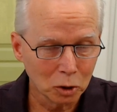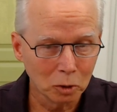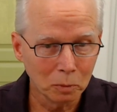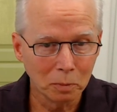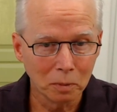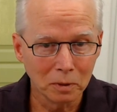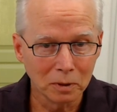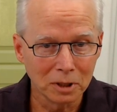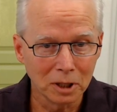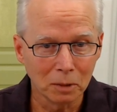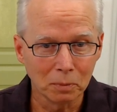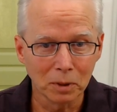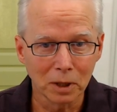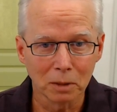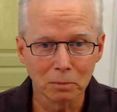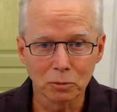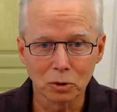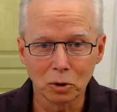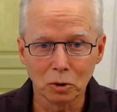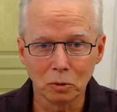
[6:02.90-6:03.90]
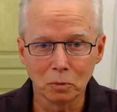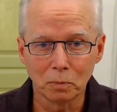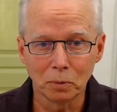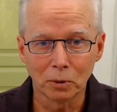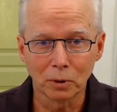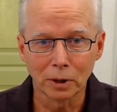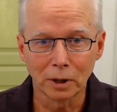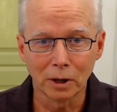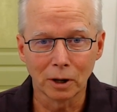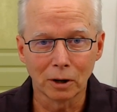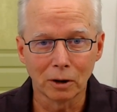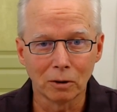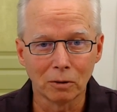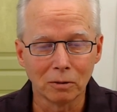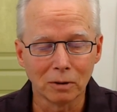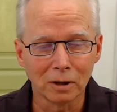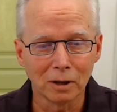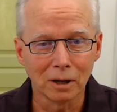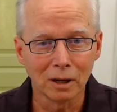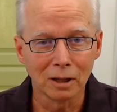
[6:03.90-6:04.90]
to TPM
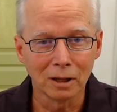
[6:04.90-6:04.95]
2.0